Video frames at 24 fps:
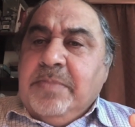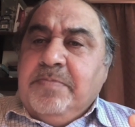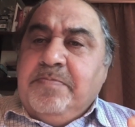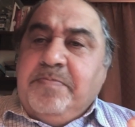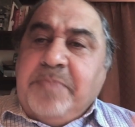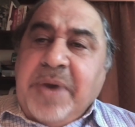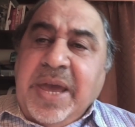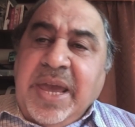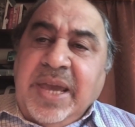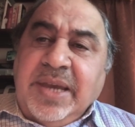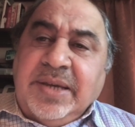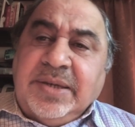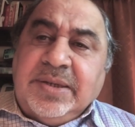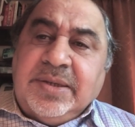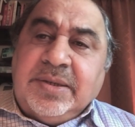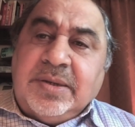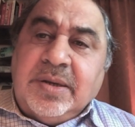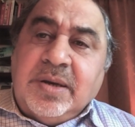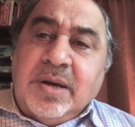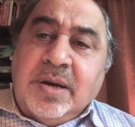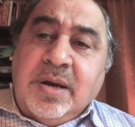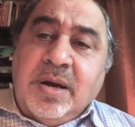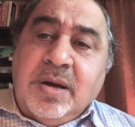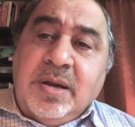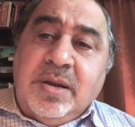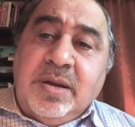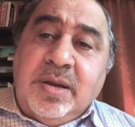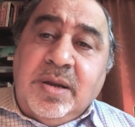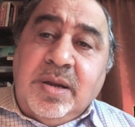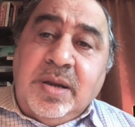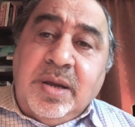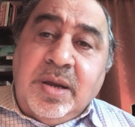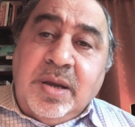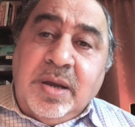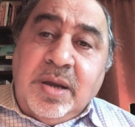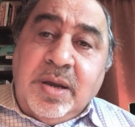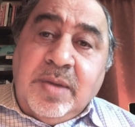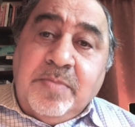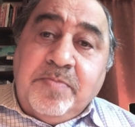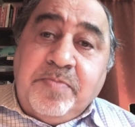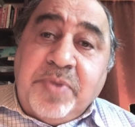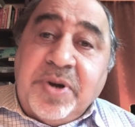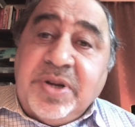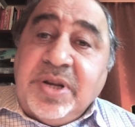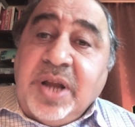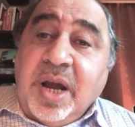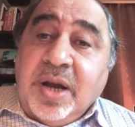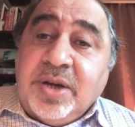based on
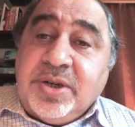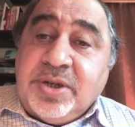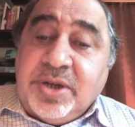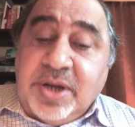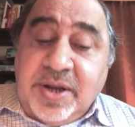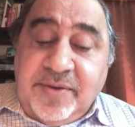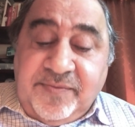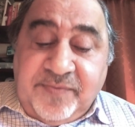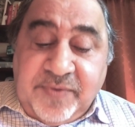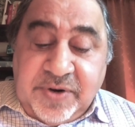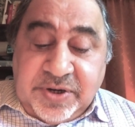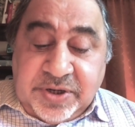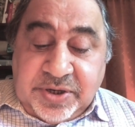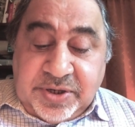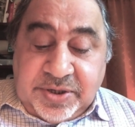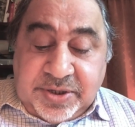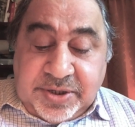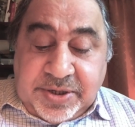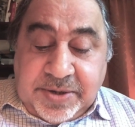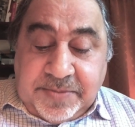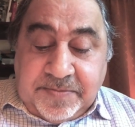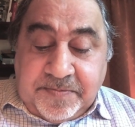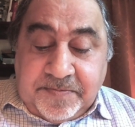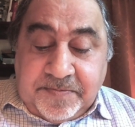production efficiency.